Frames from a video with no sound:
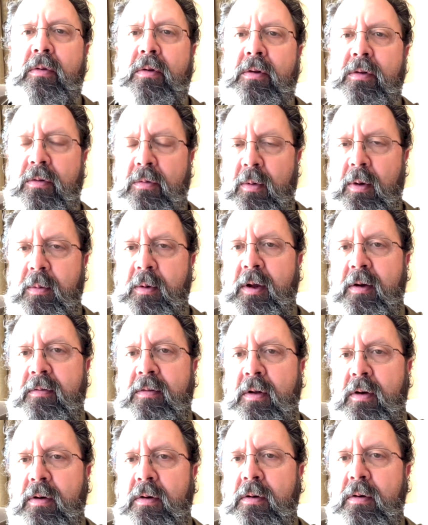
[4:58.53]
which is why we have
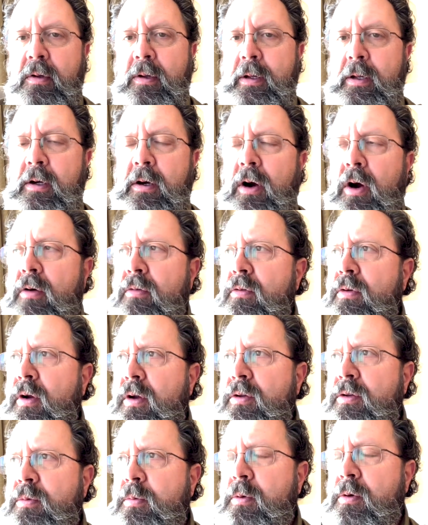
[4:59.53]
the Heart of
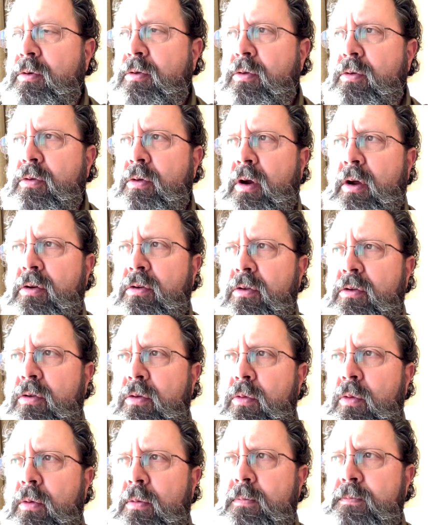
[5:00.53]
Christ Spiritual Direction
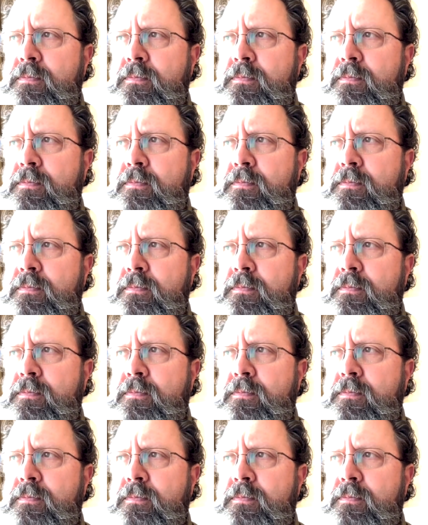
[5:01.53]
School.